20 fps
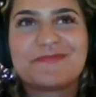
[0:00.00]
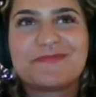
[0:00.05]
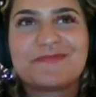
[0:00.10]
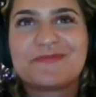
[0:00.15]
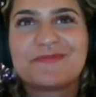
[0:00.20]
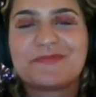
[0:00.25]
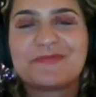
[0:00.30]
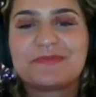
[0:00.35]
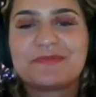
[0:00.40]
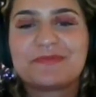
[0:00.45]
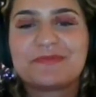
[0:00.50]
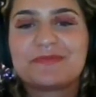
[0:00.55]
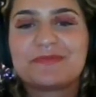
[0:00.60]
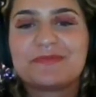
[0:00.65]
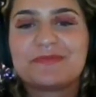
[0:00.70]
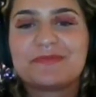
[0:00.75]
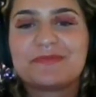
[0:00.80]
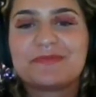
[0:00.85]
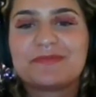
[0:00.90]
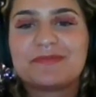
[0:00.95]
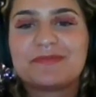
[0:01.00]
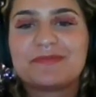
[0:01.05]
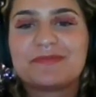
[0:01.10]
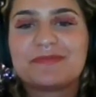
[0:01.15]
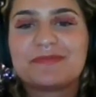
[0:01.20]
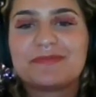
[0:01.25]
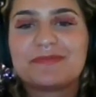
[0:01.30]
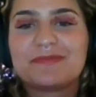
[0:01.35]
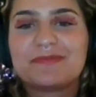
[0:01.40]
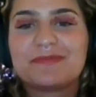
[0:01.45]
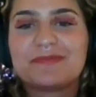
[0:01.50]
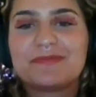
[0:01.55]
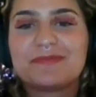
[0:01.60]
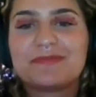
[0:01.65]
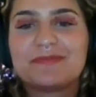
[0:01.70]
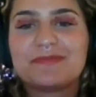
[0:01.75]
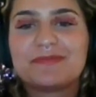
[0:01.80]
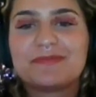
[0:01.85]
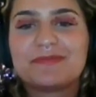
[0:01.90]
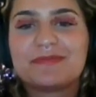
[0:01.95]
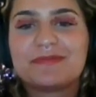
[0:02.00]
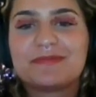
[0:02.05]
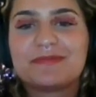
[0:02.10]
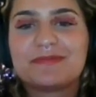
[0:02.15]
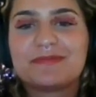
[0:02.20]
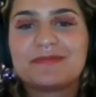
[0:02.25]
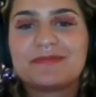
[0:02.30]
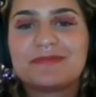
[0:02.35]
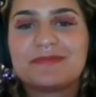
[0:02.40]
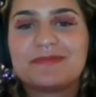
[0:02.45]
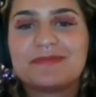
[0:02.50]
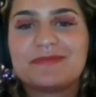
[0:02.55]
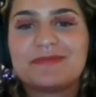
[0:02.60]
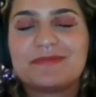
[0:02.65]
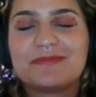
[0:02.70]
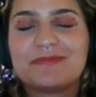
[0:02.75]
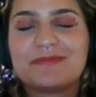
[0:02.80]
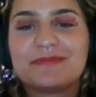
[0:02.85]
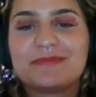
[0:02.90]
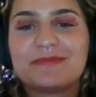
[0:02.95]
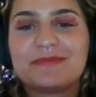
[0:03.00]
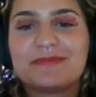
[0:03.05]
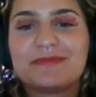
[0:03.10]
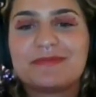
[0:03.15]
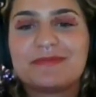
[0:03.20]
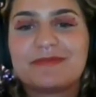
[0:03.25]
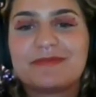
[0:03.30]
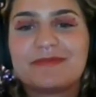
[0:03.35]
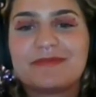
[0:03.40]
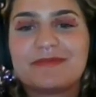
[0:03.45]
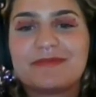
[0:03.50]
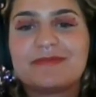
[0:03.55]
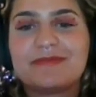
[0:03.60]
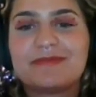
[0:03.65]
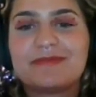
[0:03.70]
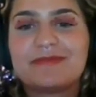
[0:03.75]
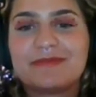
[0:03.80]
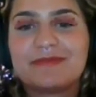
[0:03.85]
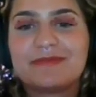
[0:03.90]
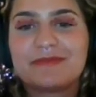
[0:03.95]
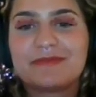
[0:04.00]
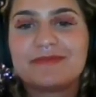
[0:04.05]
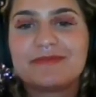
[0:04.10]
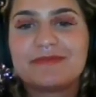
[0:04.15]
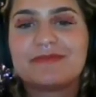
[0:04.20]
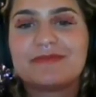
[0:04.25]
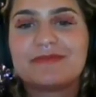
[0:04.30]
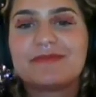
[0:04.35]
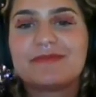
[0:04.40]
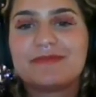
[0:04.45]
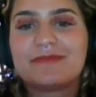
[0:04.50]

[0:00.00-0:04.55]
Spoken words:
No words are spoken by the person on screen.